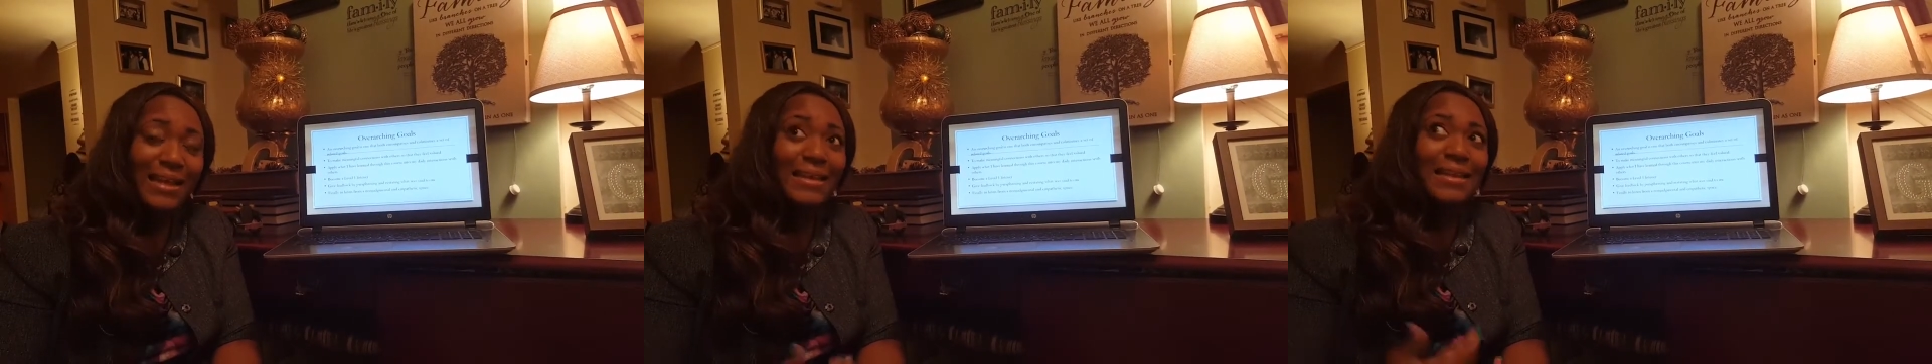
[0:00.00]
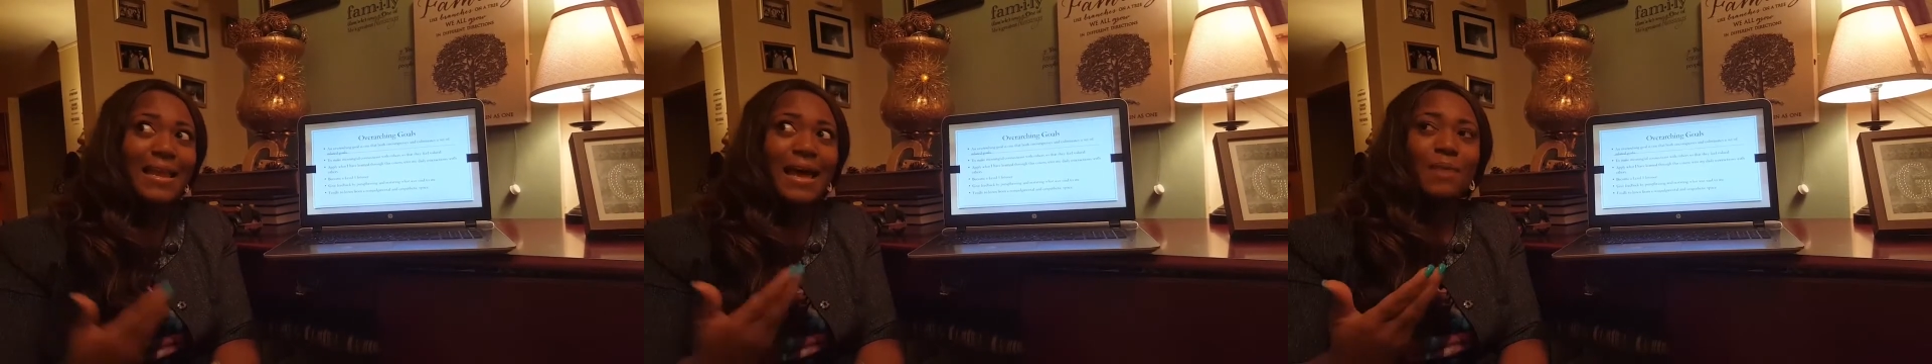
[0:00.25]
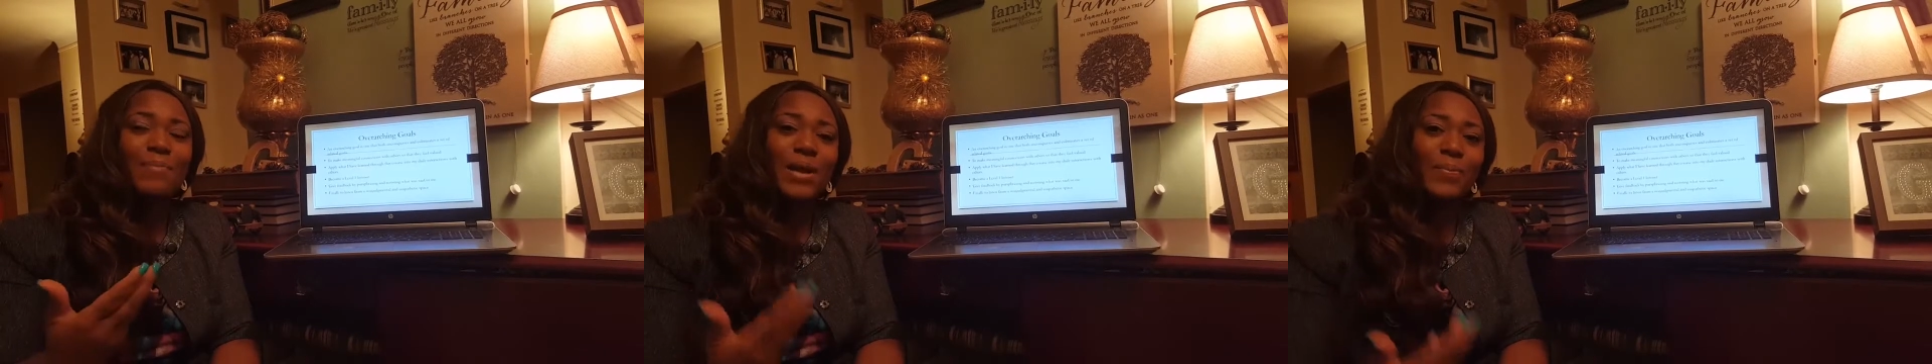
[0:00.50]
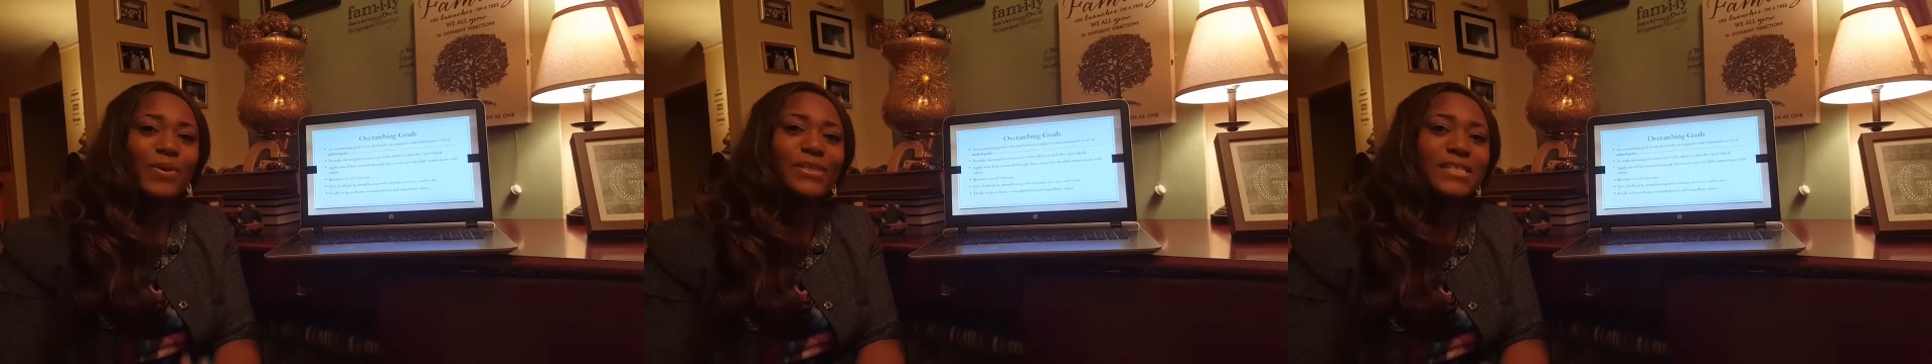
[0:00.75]
not my
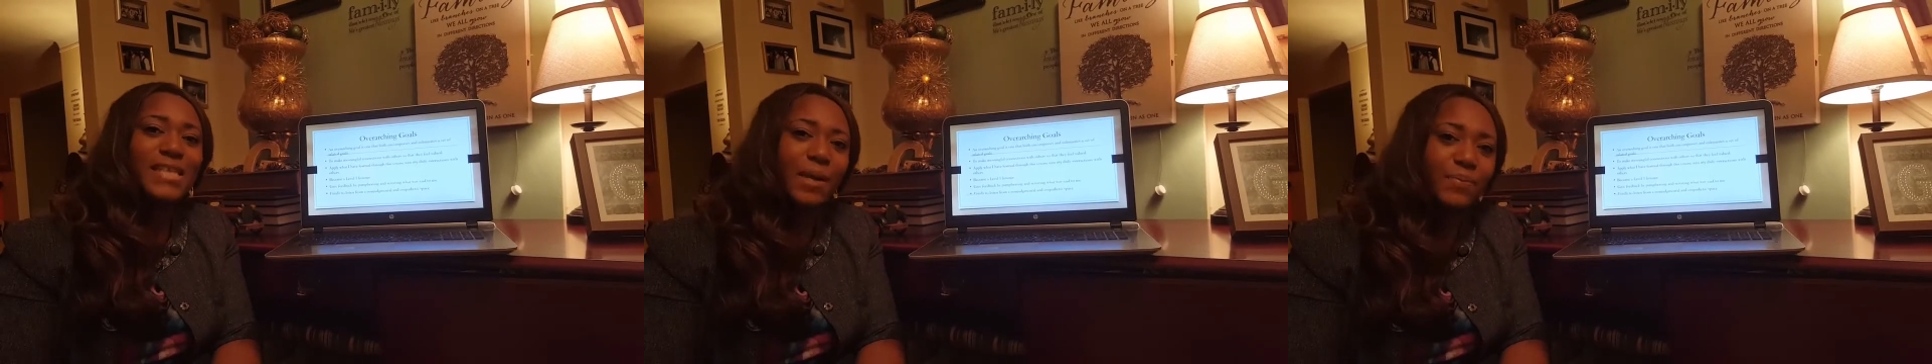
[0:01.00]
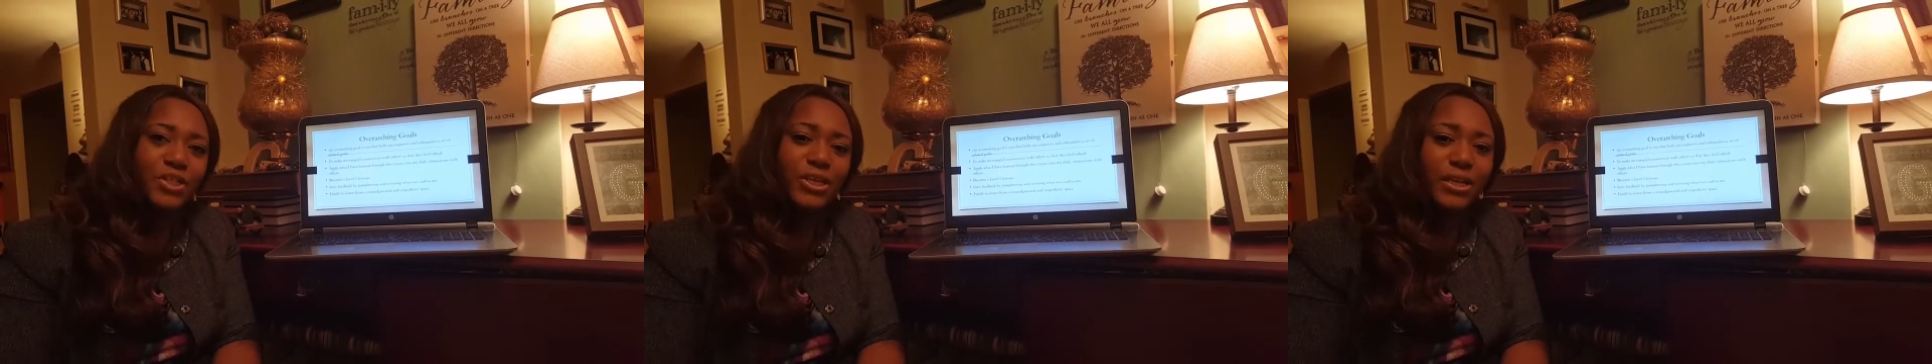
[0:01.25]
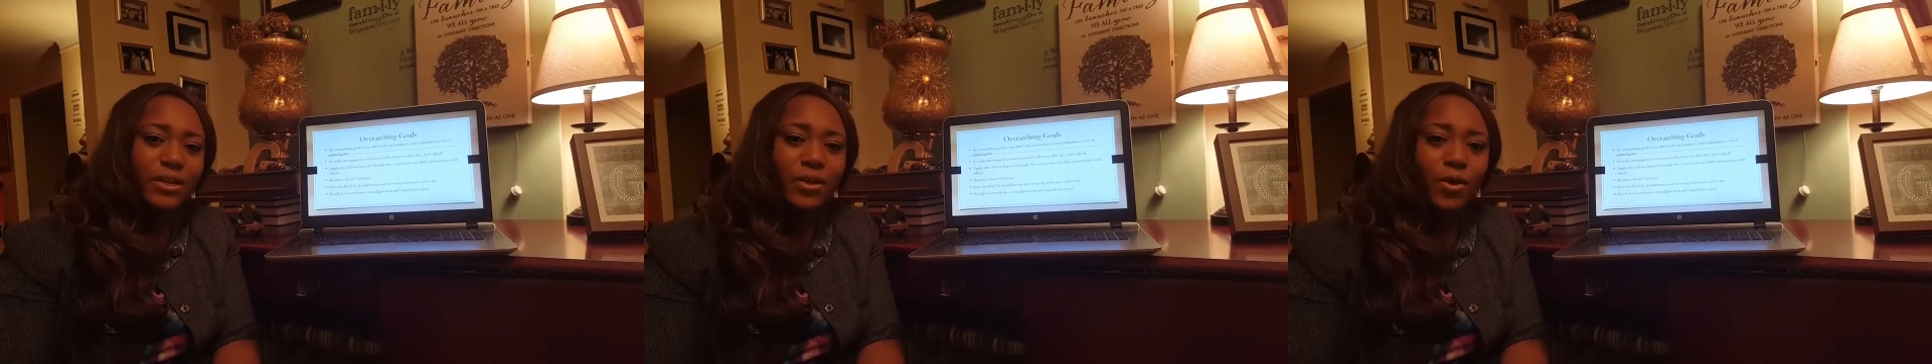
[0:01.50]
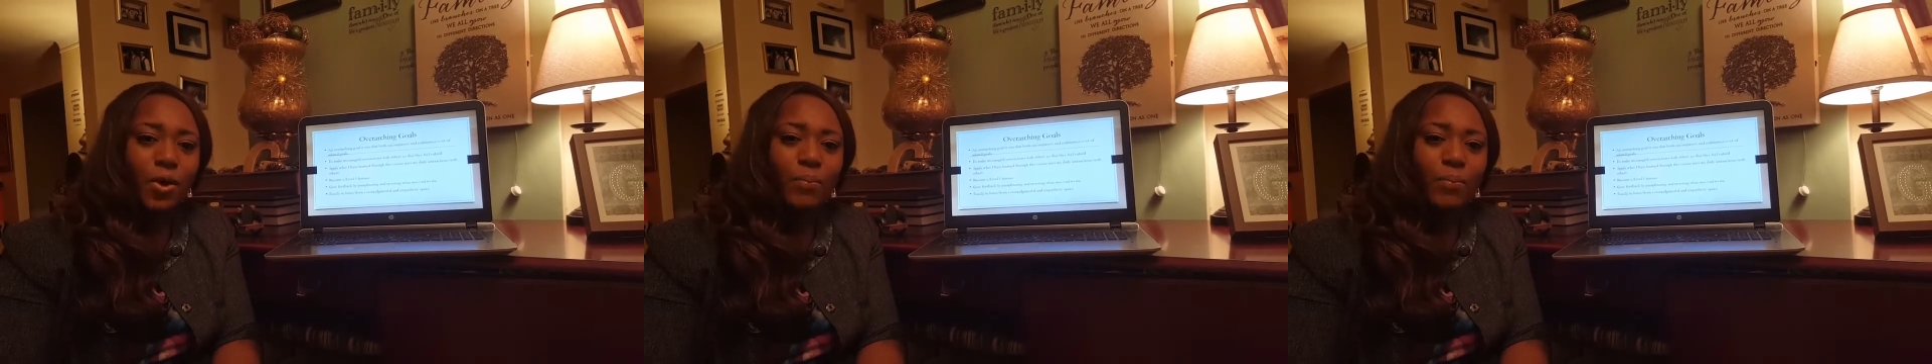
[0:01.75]
perception,